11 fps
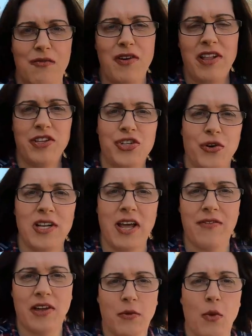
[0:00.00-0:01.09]
I've really enjoyed
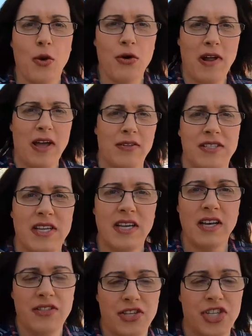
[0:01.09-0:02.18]
having a walk around
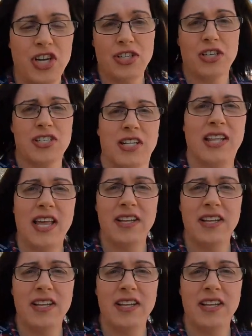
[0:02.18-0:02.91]
the Church of St.